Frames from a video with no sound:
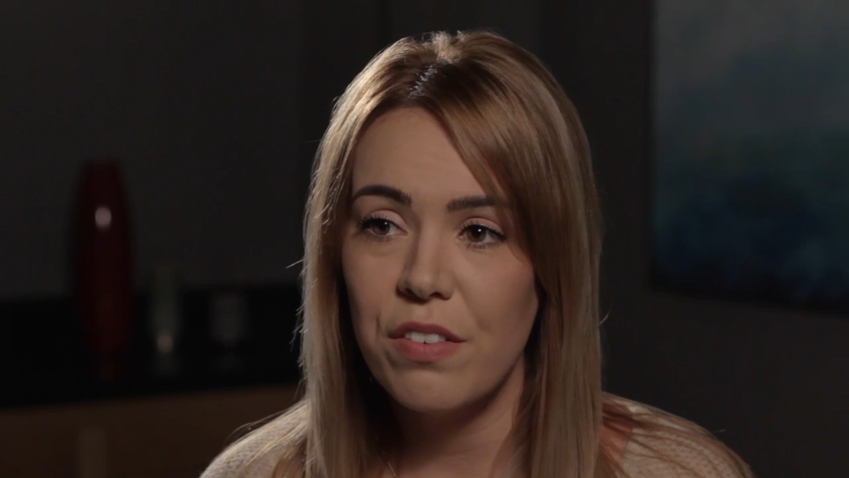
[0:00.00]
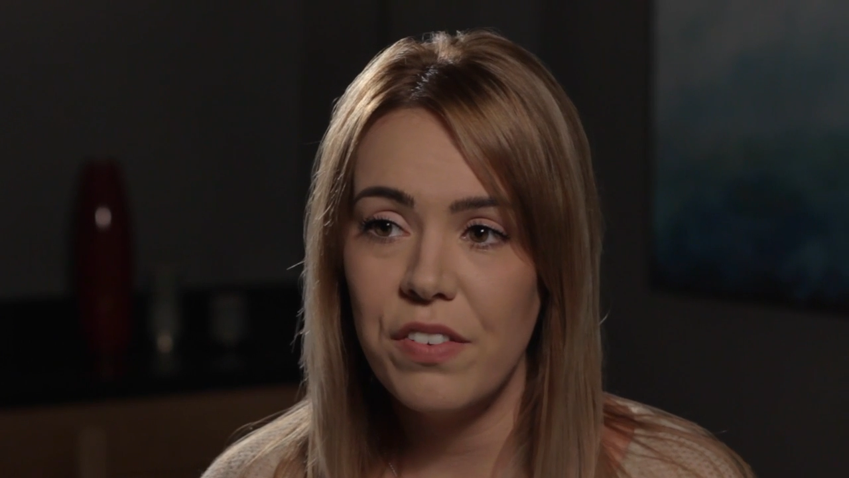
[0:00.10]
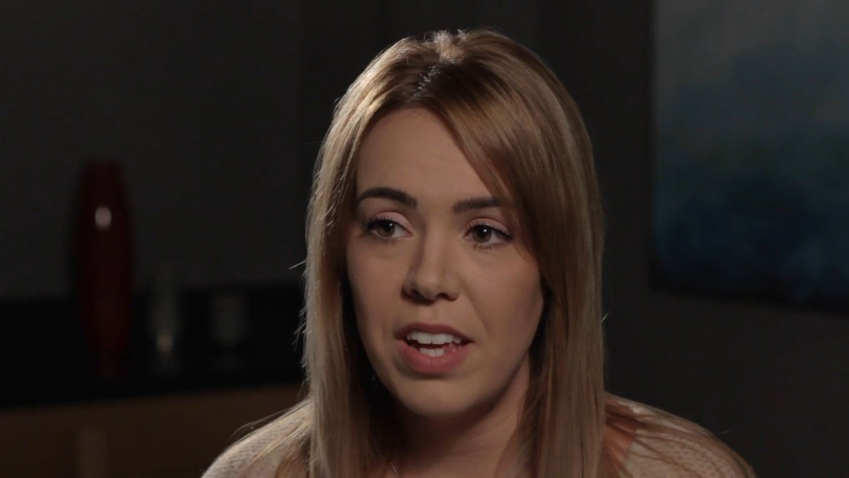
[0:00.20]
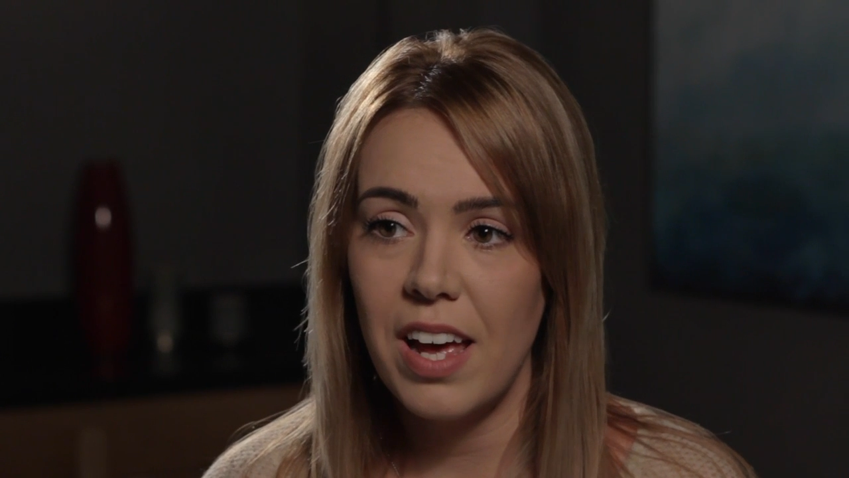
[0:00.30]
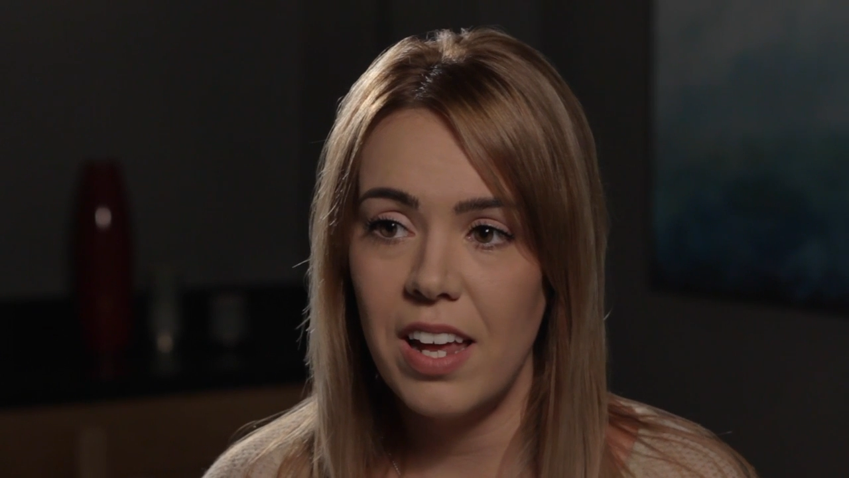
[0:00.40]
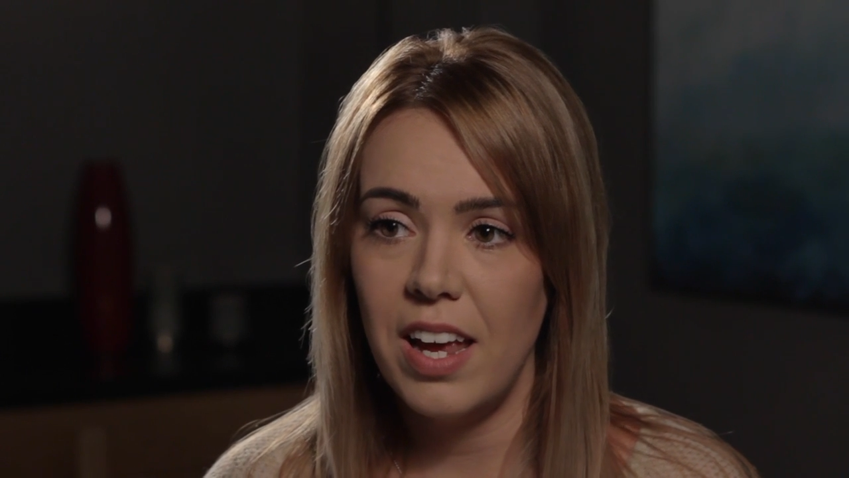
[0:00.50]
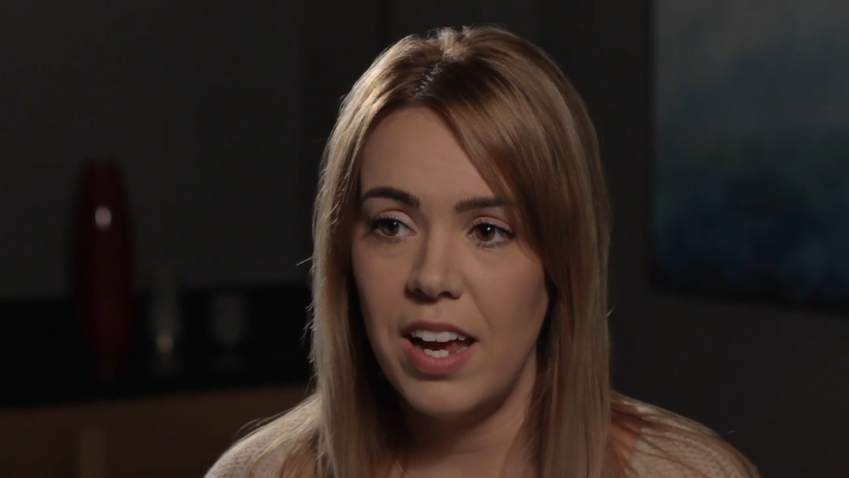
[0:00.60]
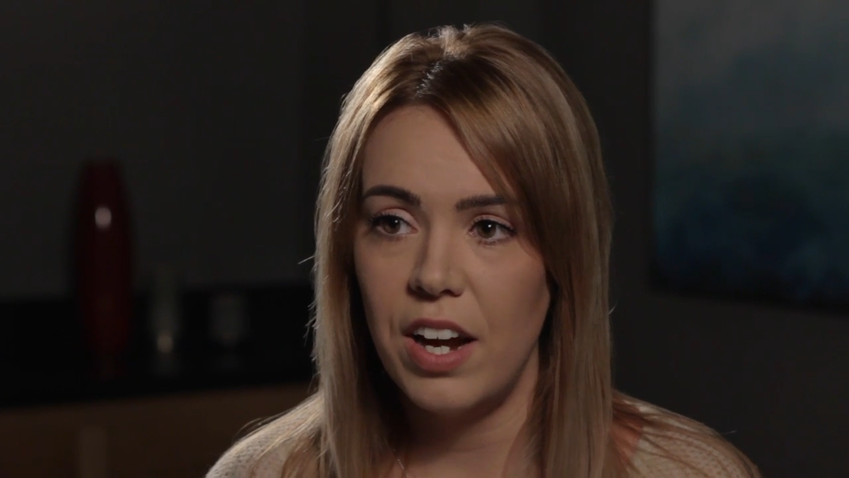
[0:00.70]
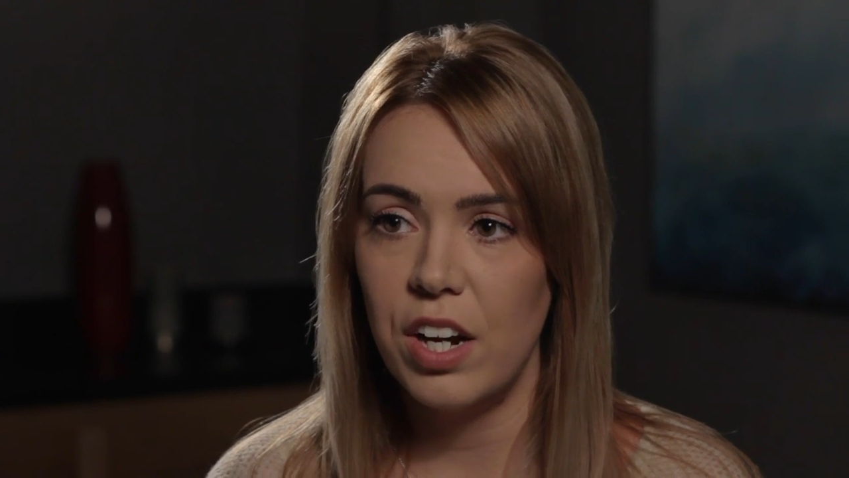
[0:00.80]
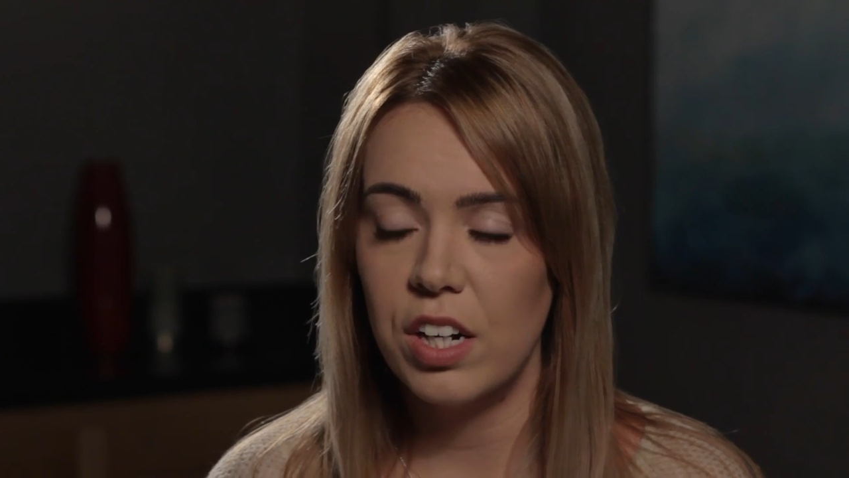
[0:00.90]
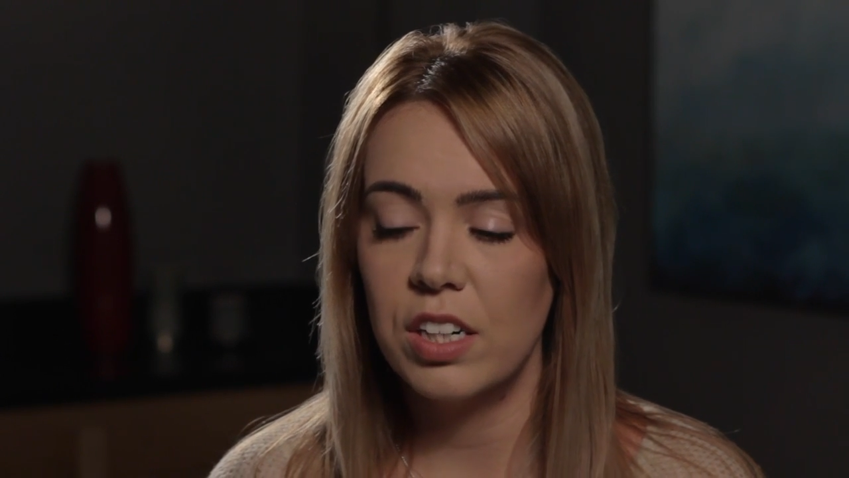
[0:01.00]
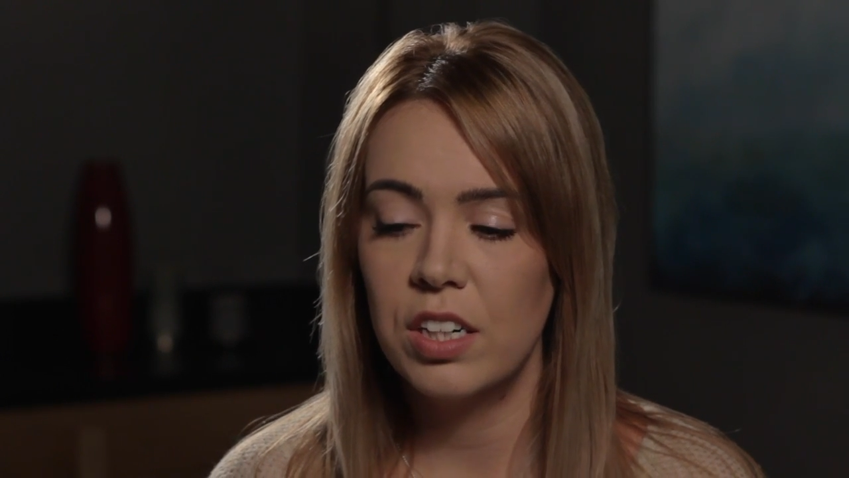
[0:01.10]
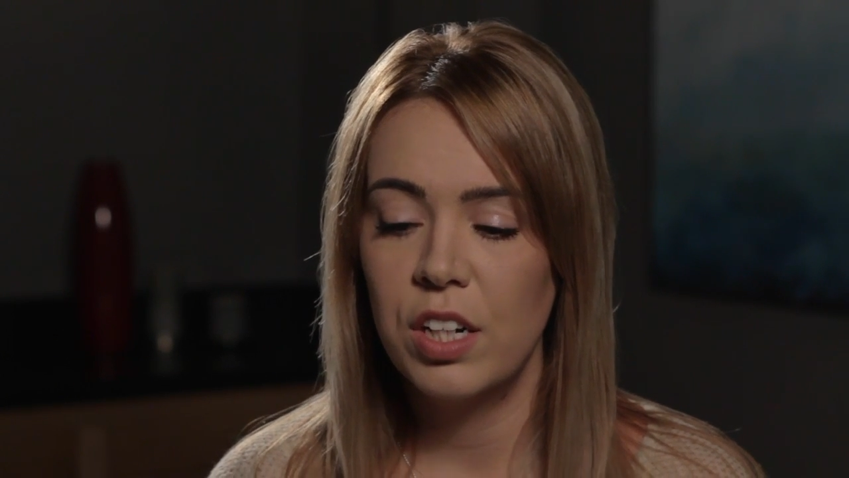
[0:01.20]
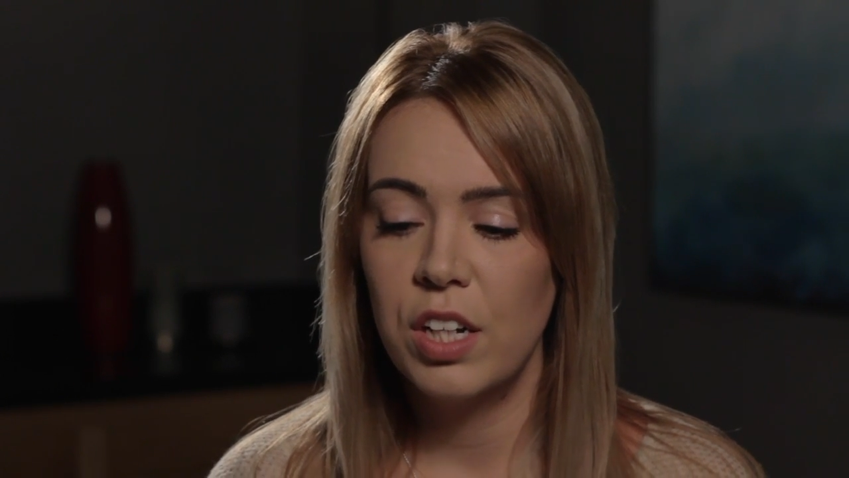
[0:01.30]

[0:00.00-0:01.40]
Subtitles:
if he had hair,